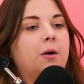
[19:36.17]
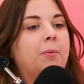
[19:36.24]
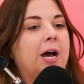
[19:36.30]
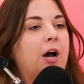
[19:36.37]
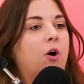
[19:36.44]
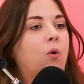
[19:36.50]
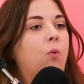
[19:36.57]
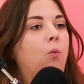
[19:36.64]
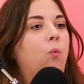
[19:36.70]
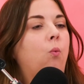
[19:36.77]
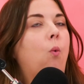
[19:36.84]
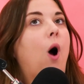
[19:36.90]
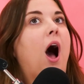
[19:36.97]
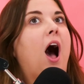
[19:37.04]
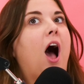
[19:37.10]
about
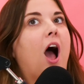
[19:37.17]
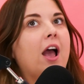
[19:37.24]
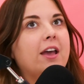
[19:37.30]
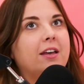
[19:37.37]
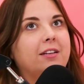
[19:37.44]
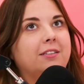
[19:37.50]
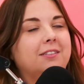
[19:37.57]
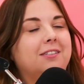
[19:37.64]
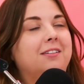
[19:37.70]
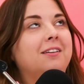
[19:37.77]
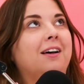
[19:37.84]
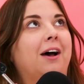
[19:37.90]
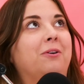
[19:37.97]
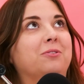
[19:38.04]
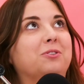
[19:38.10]
why it
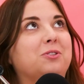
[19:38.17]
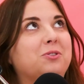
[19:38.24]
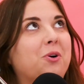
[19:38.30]
sounds